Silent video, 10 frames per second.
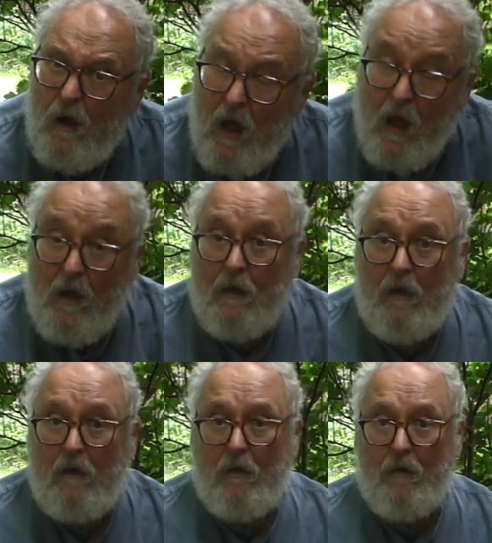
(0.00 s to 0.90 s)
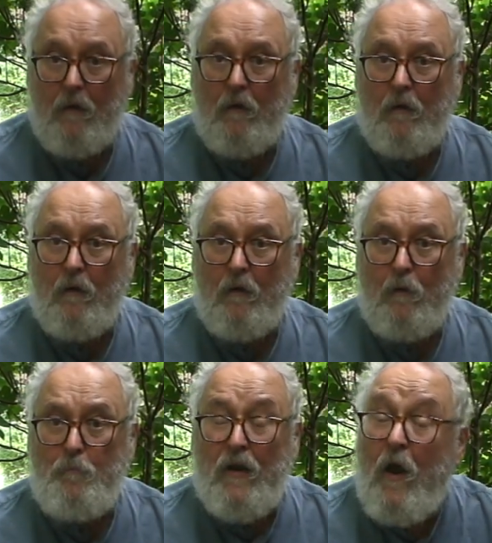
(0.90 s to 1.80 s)
But
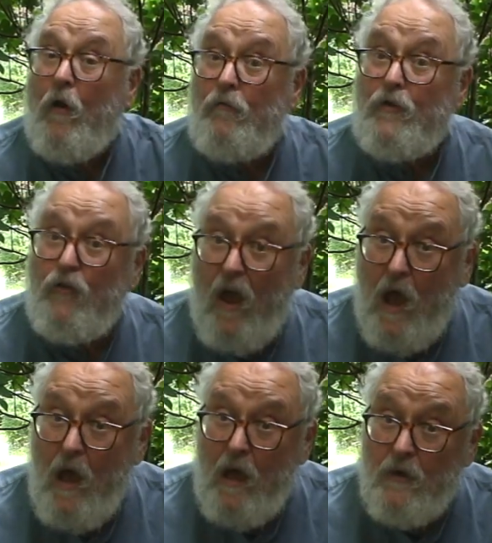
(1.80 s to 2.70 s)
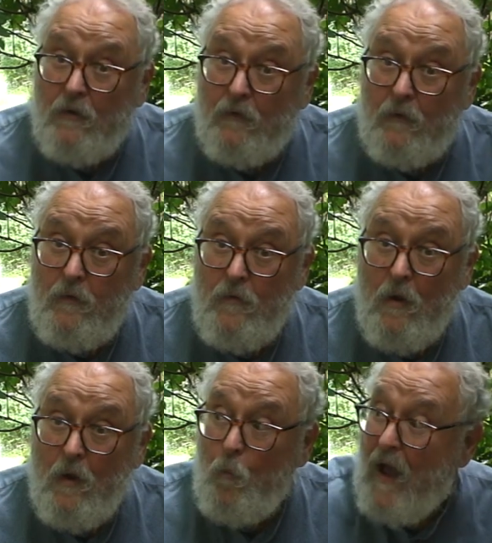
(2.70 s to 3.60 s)
all of a sudden,
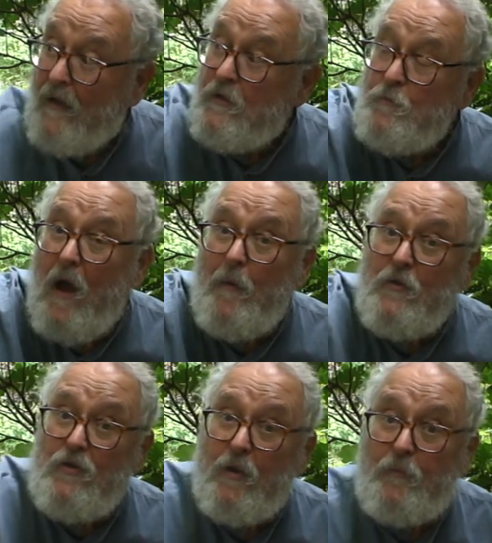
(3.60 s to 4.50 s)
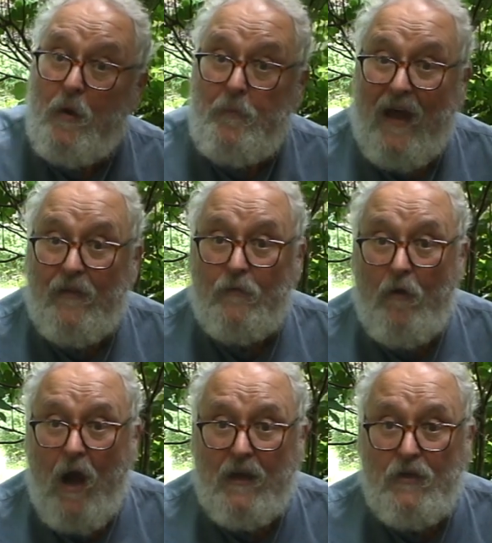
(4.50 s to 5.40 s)
Wiley's mama jumped up out of the
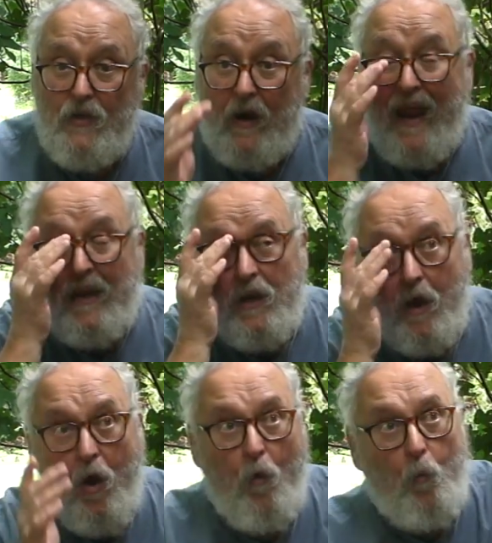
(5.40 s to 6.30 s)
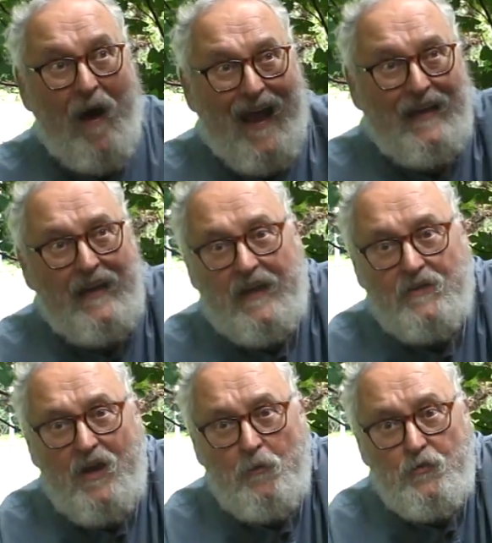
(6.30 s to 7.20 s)
rocking chair, and Wiley,
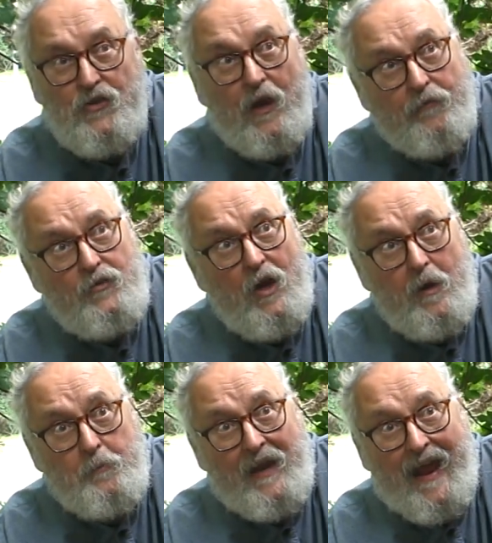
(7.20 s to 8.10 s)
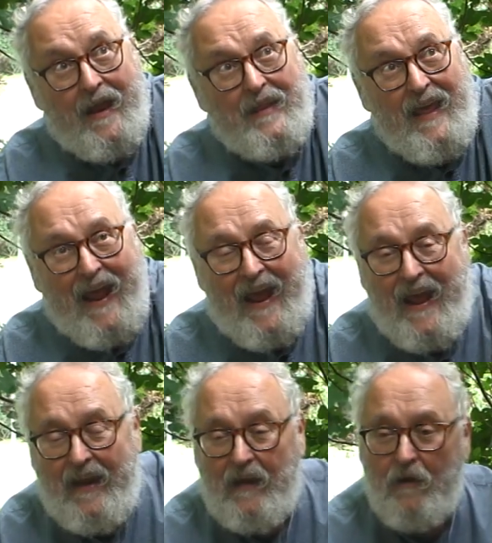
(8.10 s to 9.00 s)
his own self, jumped out of the
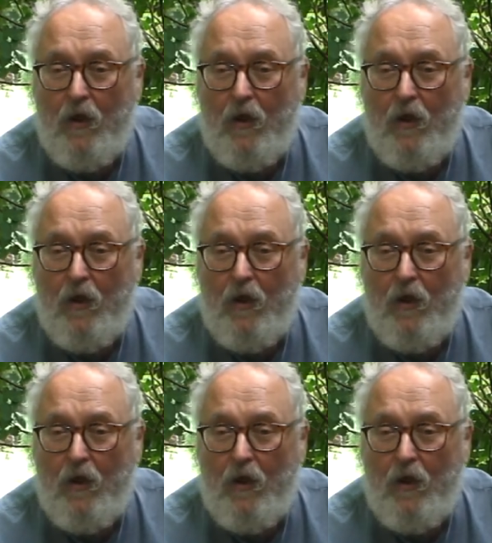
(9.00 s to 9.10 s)
attic.